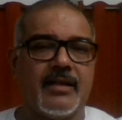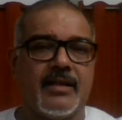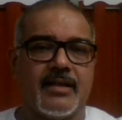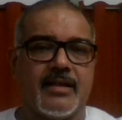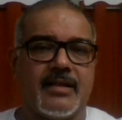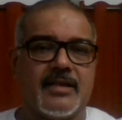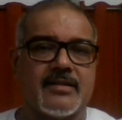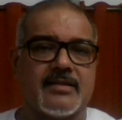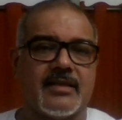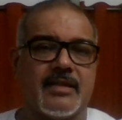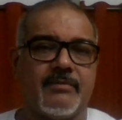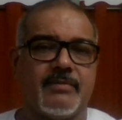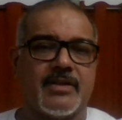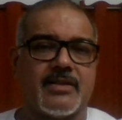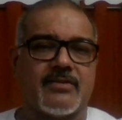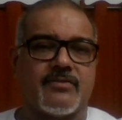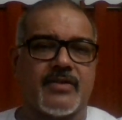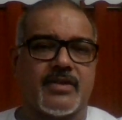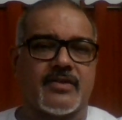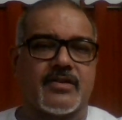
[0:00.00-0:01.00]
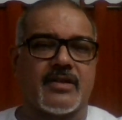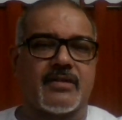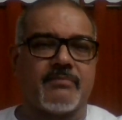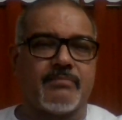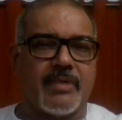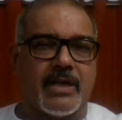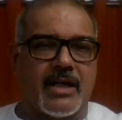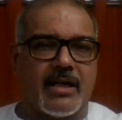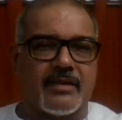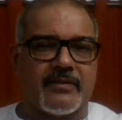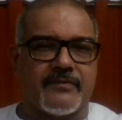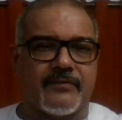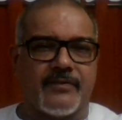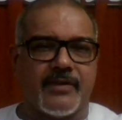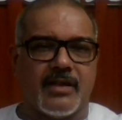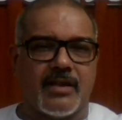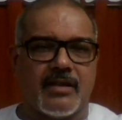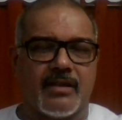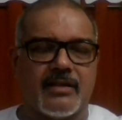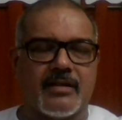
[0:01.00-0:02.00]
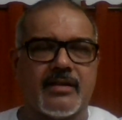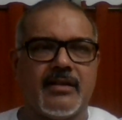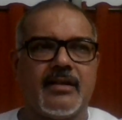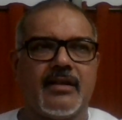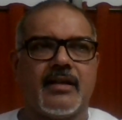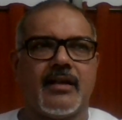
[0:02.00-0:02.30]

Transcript: His name is Richard Barnfield.